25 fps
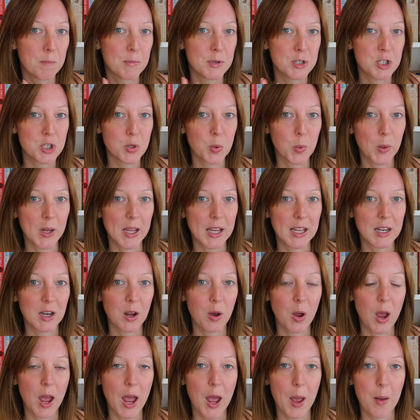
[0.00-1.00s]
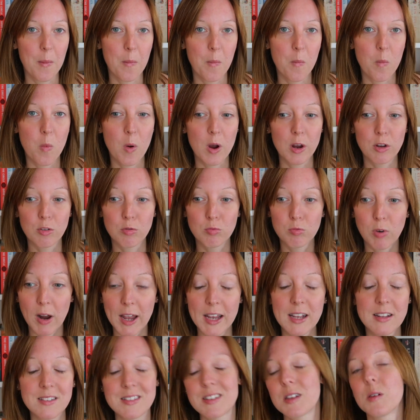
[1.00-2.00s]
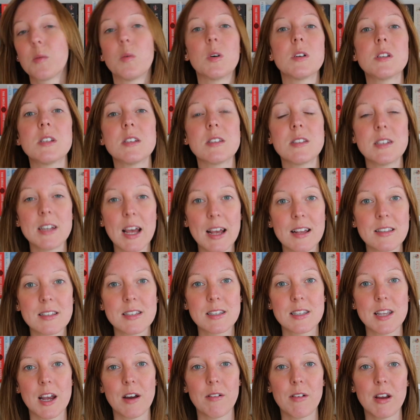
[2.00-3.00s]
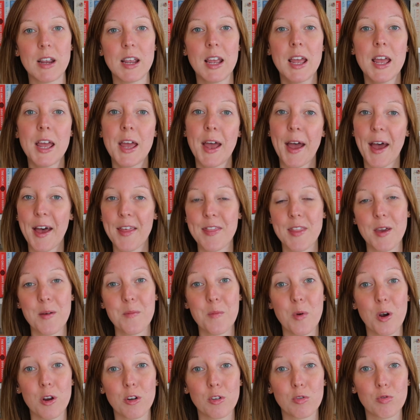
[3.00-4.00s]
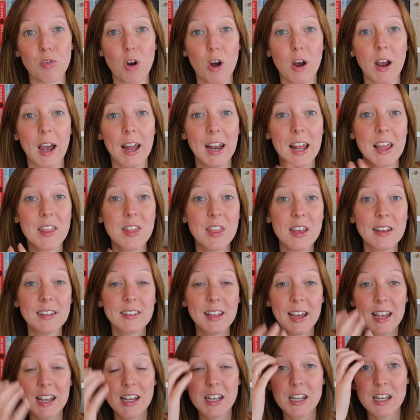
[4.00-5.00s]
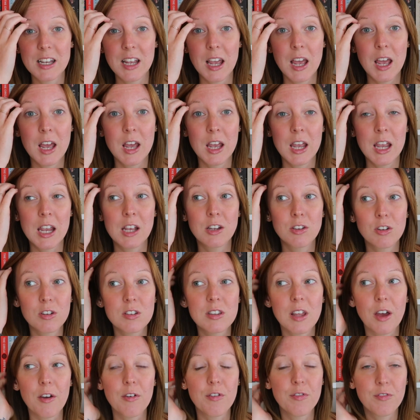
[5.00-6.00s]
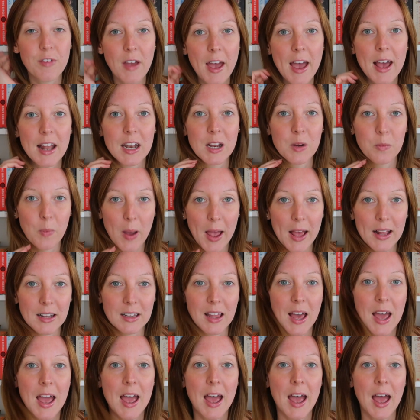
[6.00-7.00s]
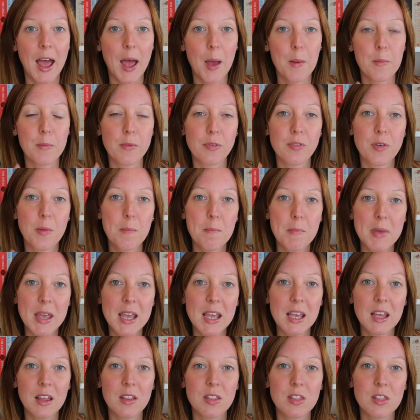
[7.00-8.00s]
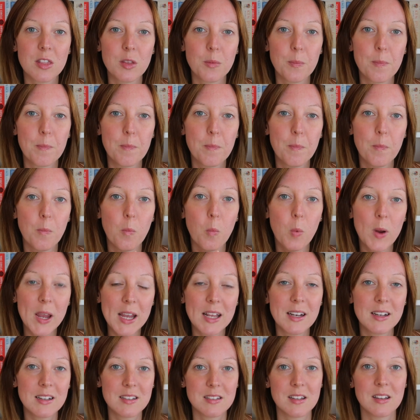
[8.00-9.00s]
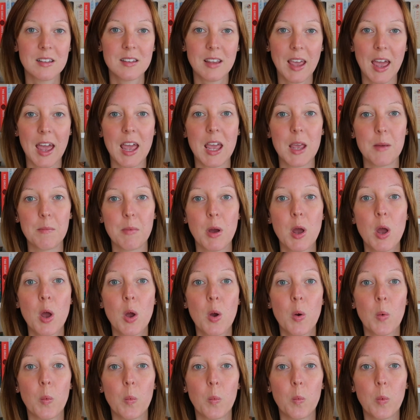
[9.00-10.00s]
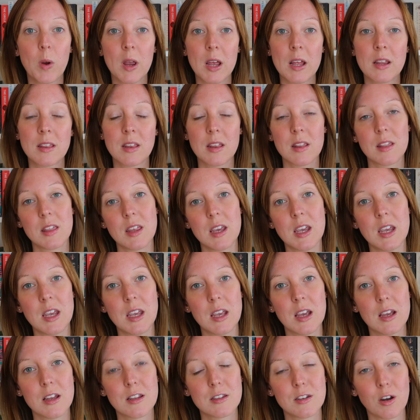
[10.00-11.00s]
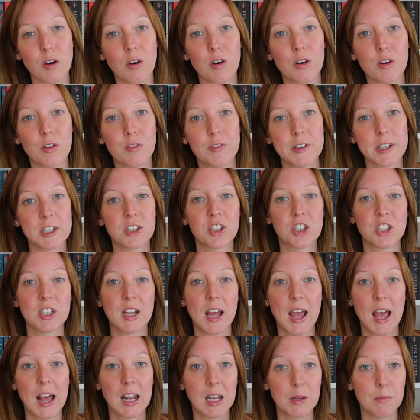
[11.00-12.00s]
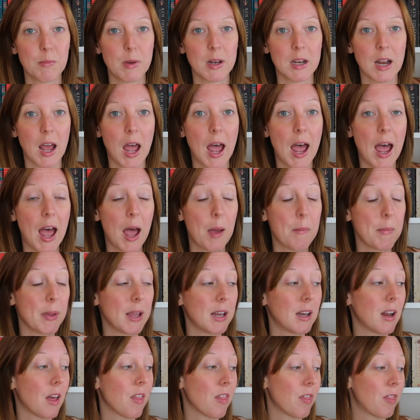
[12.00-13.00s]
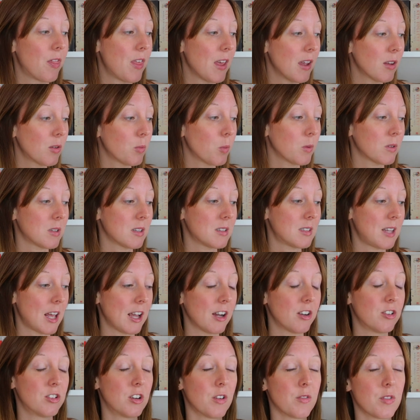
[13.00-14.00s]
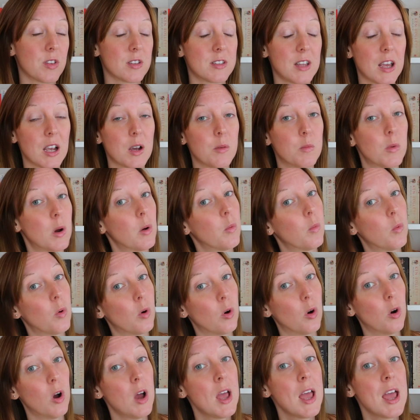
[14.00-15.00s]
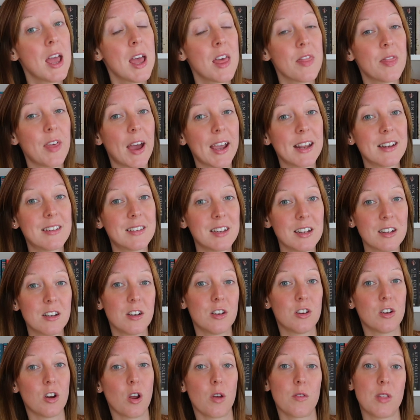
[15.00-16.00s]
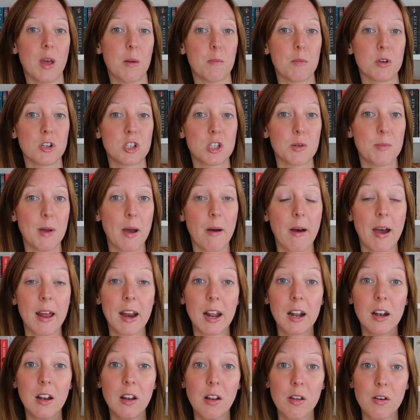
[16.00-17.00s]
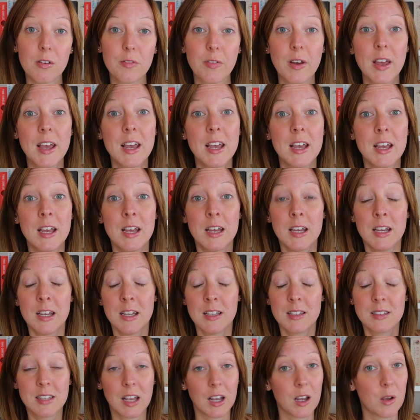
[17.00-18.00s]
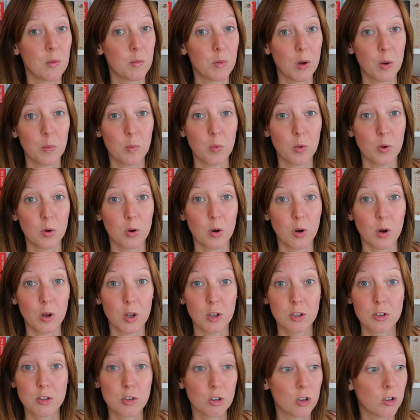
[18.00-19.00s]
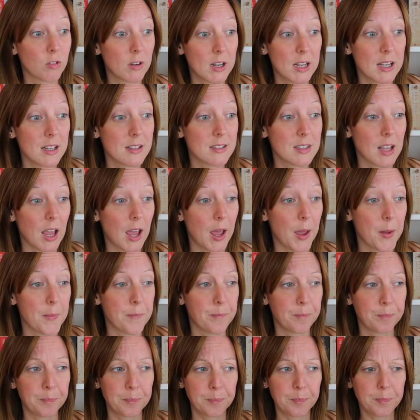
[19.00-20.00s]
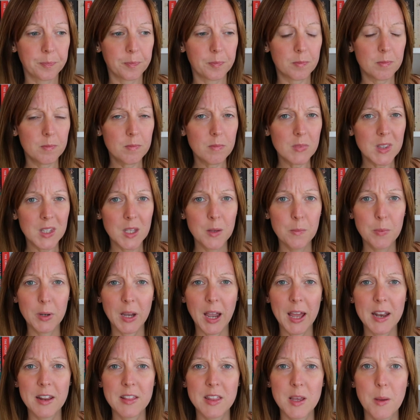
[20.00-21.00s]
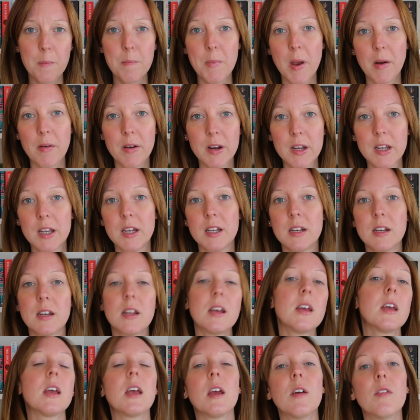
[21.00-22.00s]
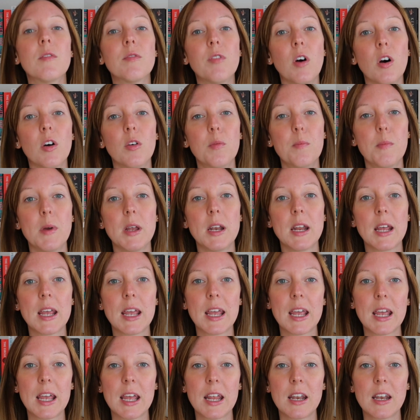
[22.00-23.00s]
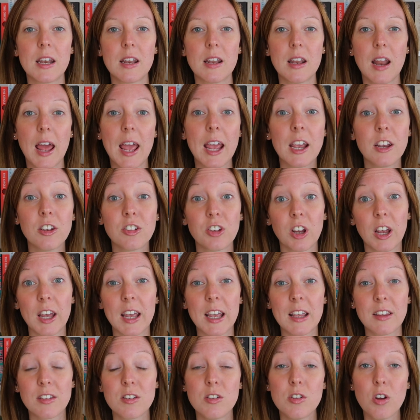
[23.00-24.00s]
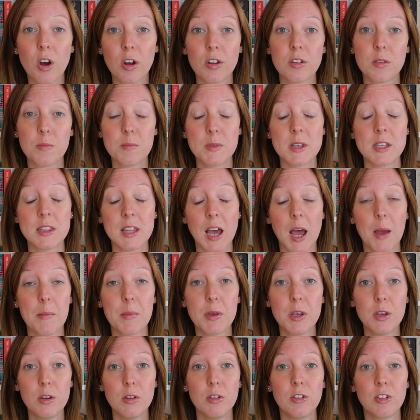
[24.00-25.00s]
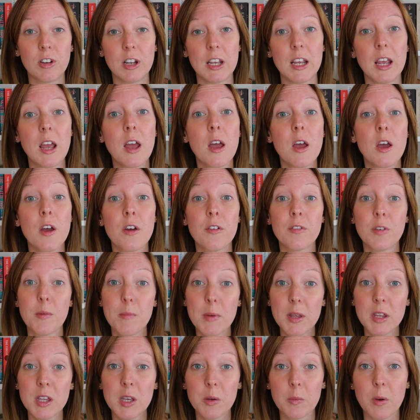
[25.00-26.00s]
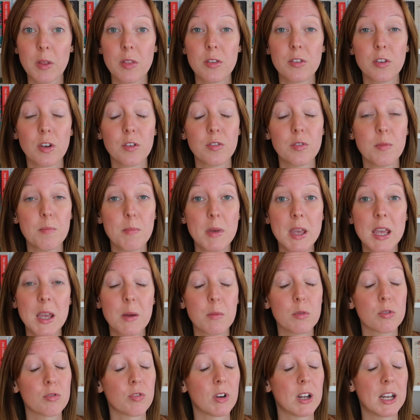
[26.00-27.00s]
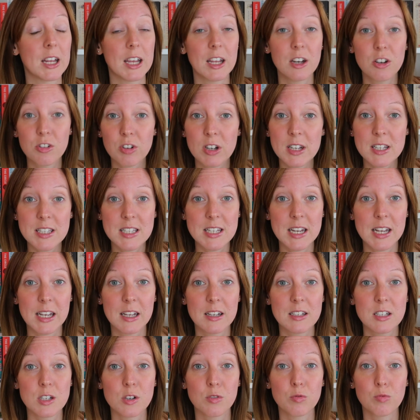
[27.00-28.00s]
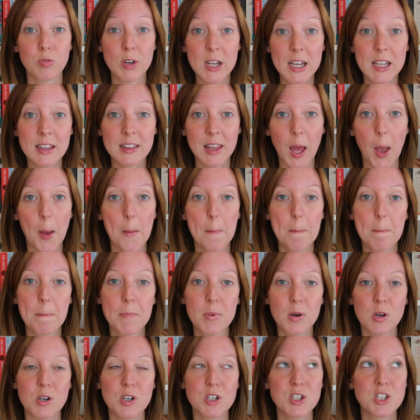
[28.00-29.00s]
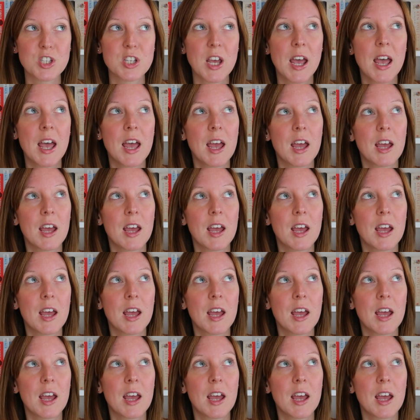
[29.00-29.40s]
between uh, what is right, what is necessary, and then what is wrong. And I think that he he does that fairly well. Um, for me, the weaknesses came with the historical fiction element. I mean, this was a section of the Second World War that I didn't know that much about, and I love Second World War stories, um, but kind of the American involvement in Asia is not something that I'm hugely familiar with. So for me, it was really interesting to read that, but